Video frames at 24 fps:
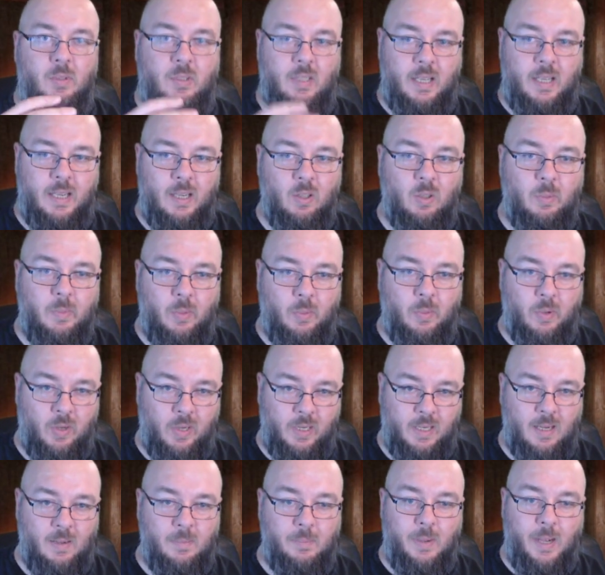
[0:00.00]
to heal me when I
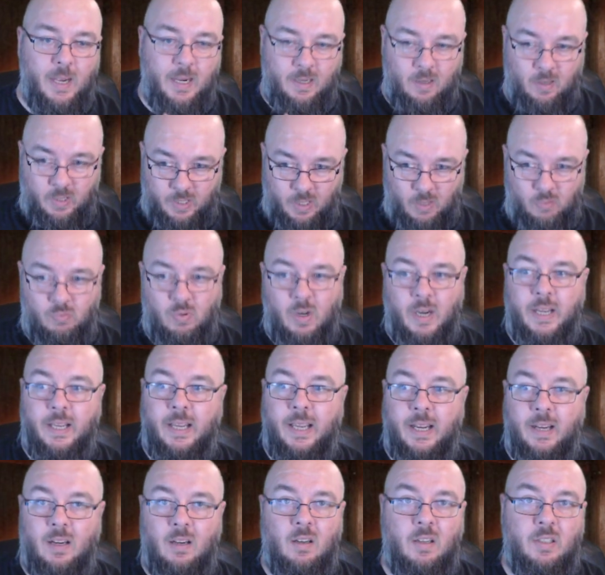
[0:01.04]
come back, and I go running
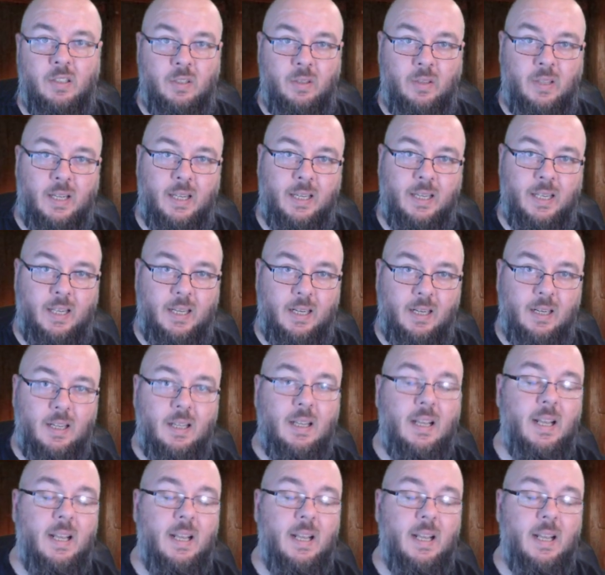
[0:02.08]
in and I do that again.